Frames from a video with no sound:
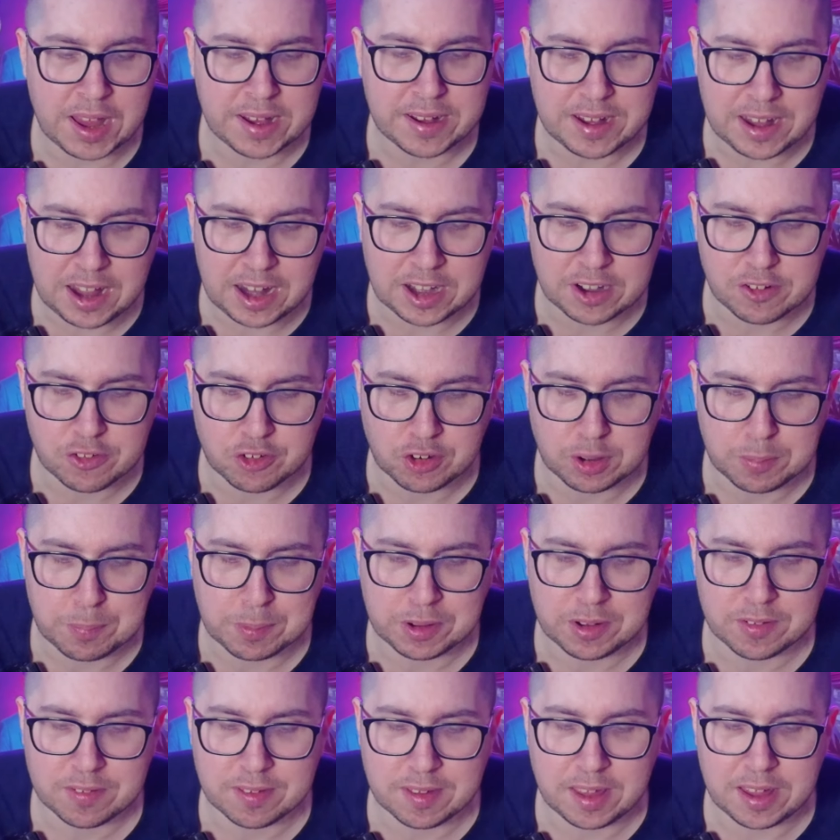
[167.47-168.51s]
egg allergy
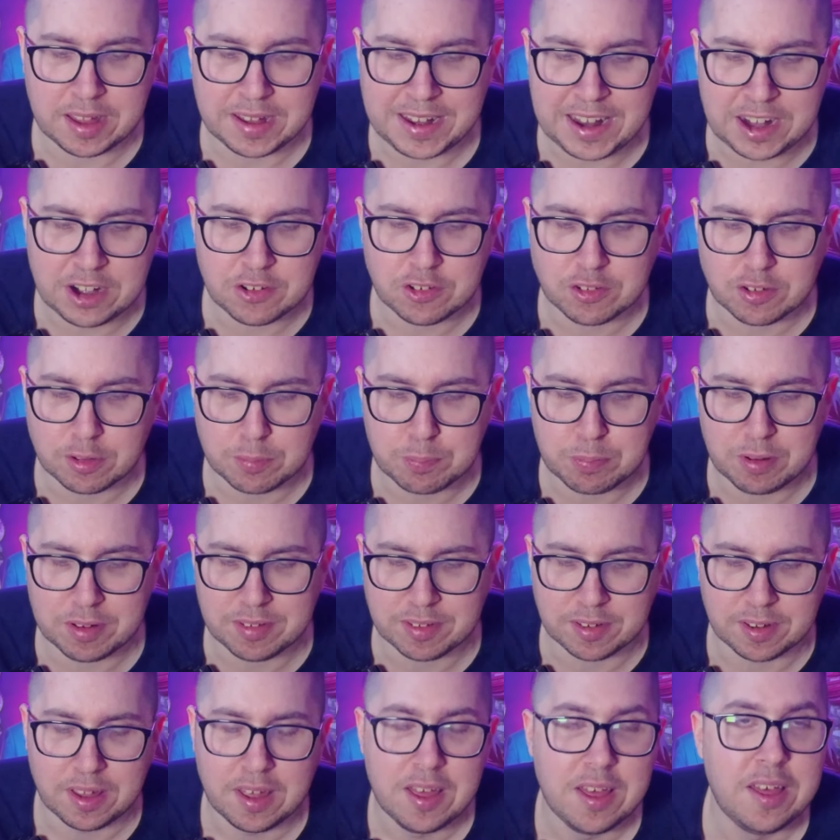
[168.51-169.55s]
because there are allergens
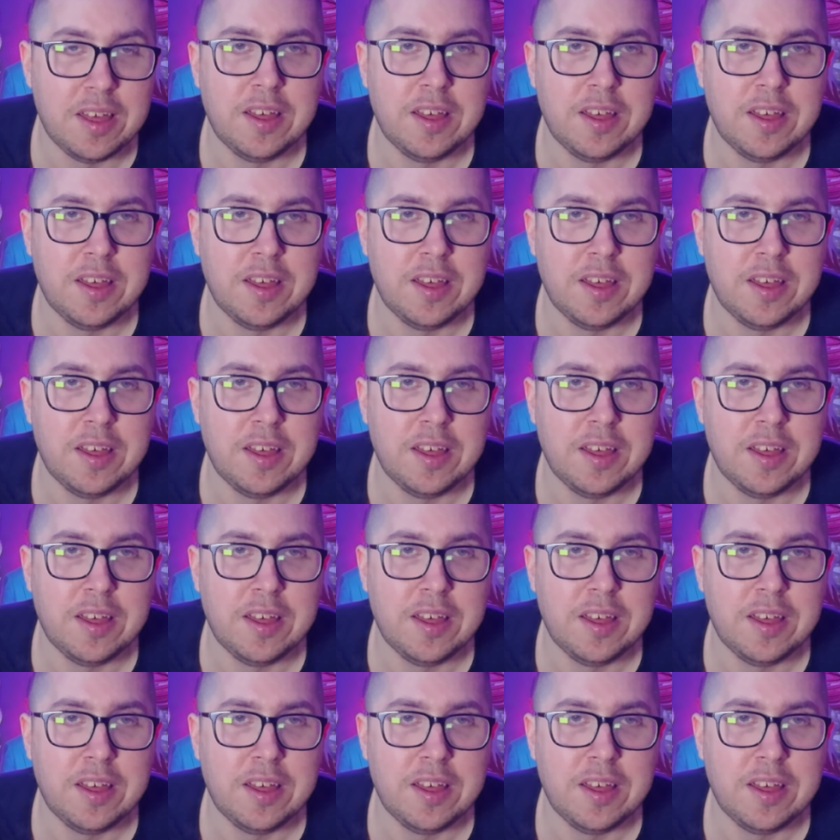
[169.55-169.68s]
present.